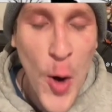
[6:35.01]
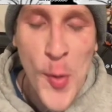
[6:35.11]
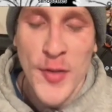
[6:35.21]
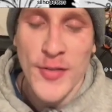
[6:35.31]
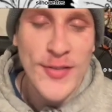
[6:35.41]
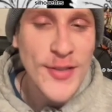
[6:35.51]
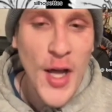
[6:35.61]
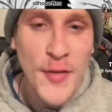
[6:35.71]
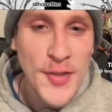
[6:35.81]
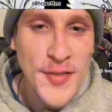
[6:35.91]
Oda just
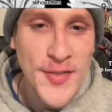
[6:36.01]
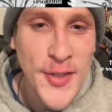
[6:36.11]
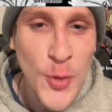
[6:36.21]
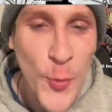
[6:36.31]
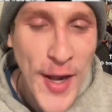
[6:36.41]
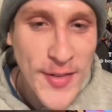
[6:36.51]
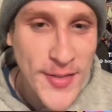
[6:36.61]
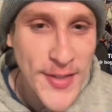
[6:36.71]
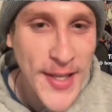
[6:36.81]
loves his silhouettes,